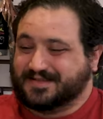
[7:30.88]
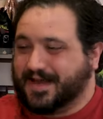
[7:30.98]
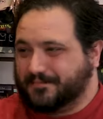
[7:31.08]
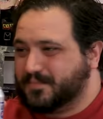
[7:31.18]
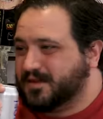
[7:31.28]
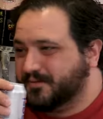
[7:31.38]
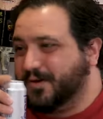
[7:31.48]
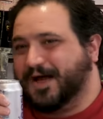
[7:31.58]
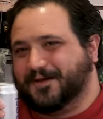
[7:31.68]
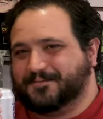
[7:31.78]
Yeah.
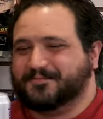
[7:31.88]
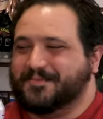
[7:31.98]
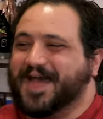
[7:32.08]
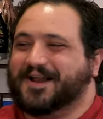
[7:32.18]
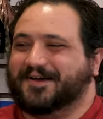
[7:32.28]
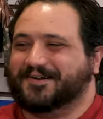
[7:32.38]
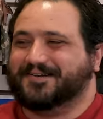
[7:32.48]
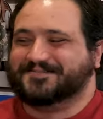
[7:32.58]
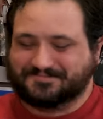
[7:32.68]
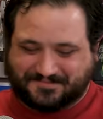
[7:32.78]
Well,
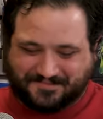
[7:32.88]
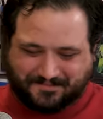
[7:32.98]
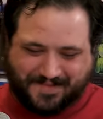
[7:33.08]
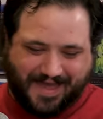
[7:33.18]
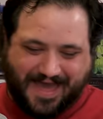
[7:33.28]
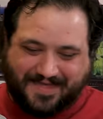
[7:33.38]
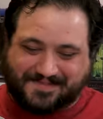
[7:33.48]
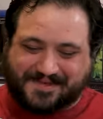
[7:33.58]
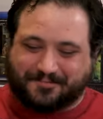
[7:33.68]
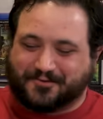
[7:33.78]
Manhunter had
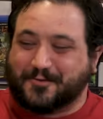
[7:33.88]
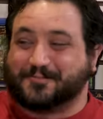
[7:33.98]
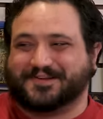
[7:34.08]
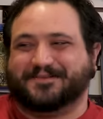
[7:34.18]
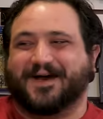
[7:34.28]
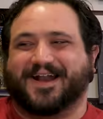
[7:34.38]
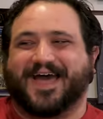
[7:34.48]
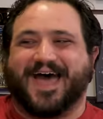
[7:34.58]
the appropriate amount of